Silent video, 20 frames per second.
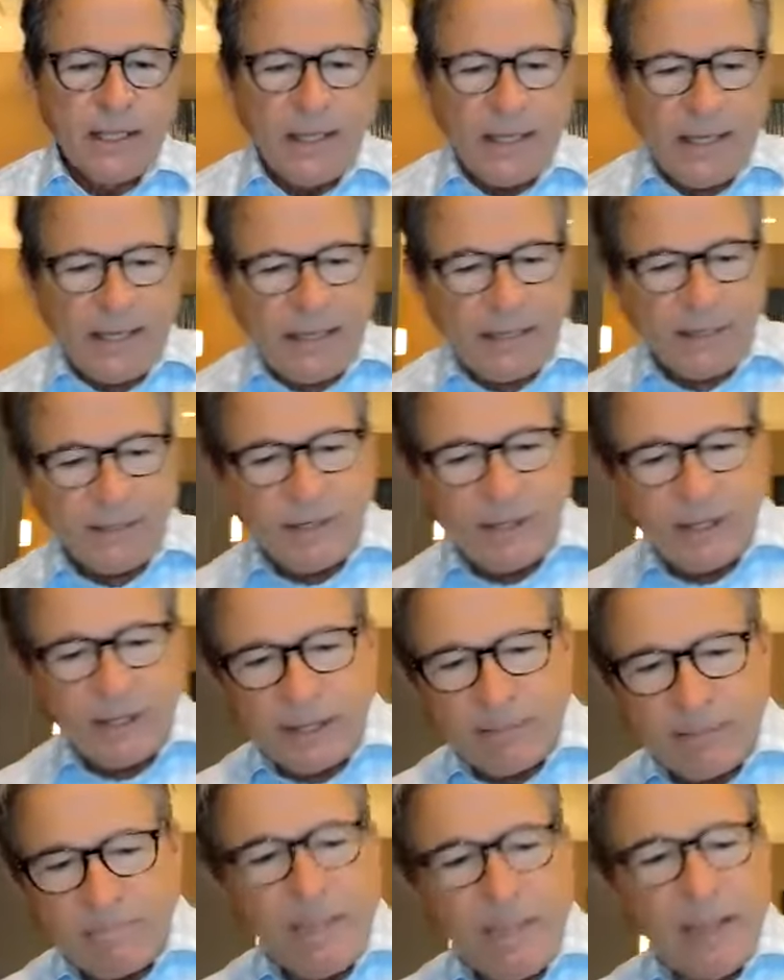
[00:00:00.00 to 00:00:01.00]
And
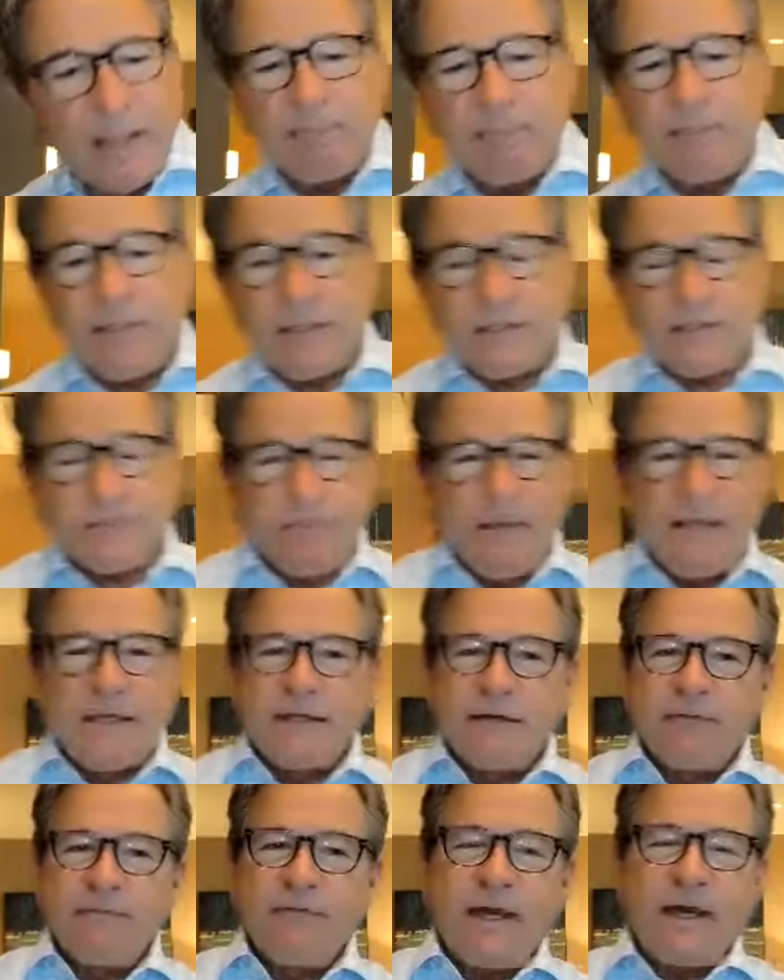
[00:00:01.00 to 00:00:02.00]
but
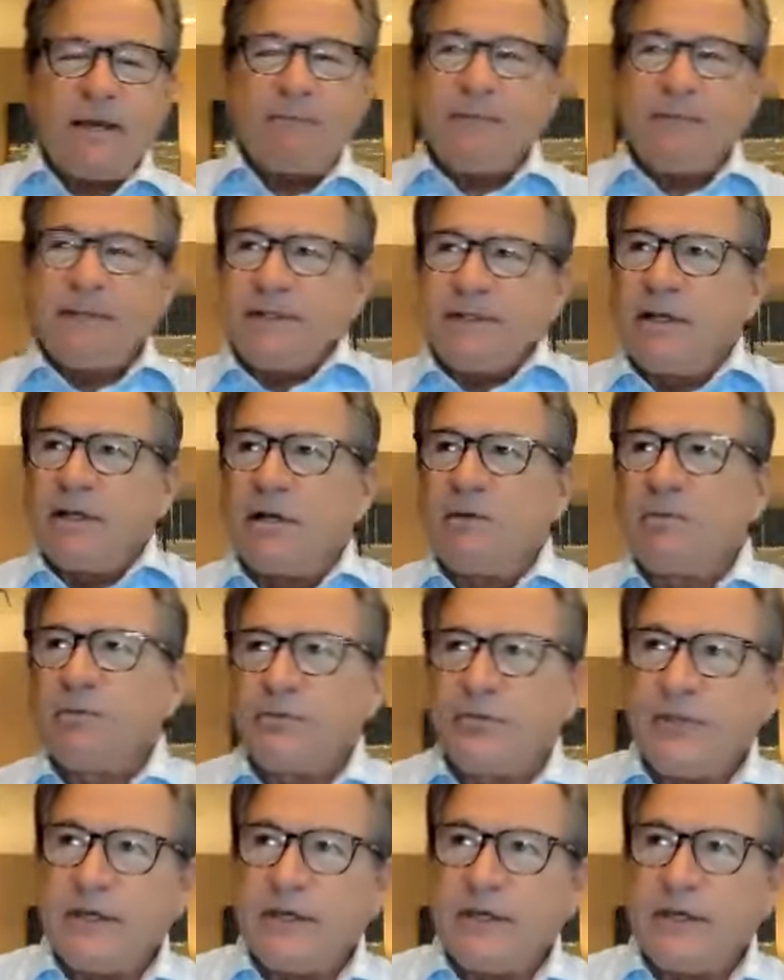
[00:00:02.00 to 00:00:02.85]
speaking of that, I mean, you know,